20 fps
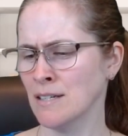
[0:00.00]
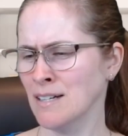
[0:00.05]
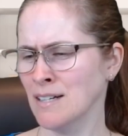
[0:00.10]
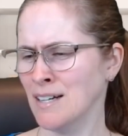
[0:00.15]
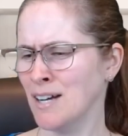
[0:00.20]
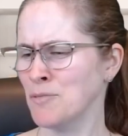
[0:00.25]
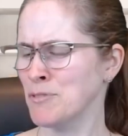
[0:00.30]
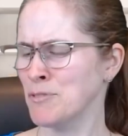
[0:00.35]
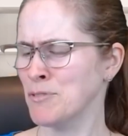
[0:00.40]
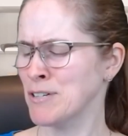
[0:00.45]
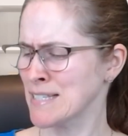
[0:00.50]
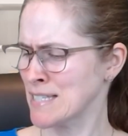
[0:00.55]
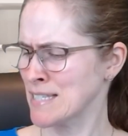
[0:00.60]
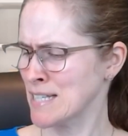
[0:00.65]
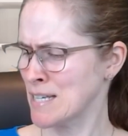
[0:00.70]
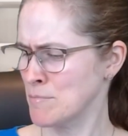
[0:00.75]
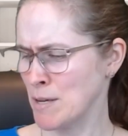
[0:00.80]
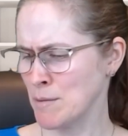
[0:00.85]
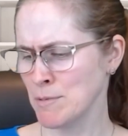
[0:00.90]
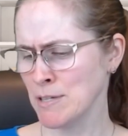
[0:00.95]
want to
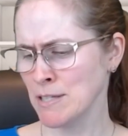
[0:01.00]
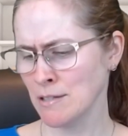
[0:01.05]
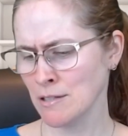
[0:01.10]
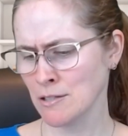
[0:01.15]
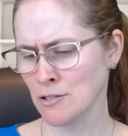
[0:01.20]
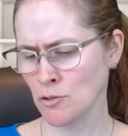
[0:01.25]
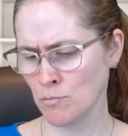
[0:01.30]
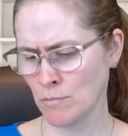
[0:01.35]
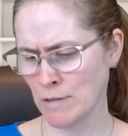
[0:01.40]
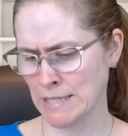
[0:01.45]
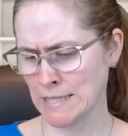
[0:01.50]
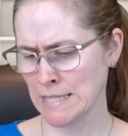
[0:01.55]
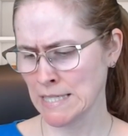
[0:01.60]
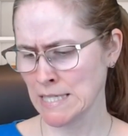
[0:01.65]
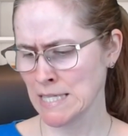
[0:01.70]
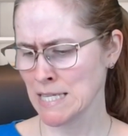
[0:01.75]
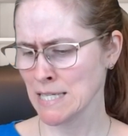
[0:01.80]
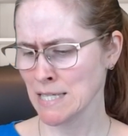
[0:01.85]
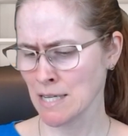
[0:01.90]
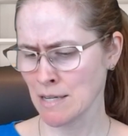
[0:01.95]
say maybe the
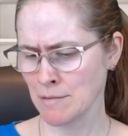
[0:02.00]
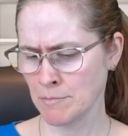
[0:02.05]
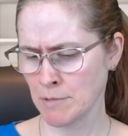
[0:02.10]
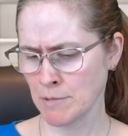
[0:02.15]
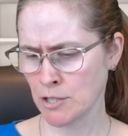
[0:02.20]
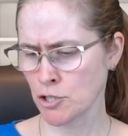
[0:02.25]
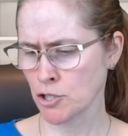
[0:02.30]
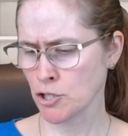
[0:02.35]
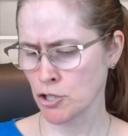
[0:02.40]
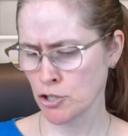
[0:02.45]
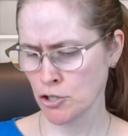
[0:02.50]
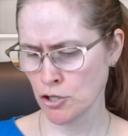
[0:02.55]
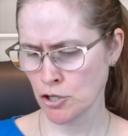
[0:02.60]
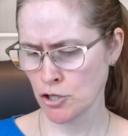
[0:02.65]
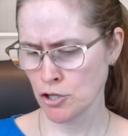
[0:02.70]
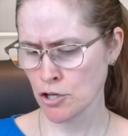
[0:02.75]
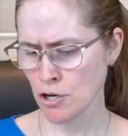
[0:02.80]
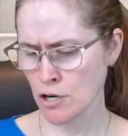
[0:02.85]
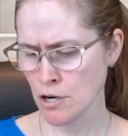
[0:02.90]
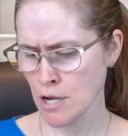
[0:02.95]
20s, I'm not
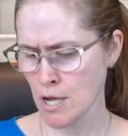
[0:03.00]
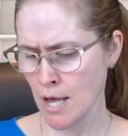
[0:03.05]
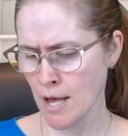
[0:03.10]
sure.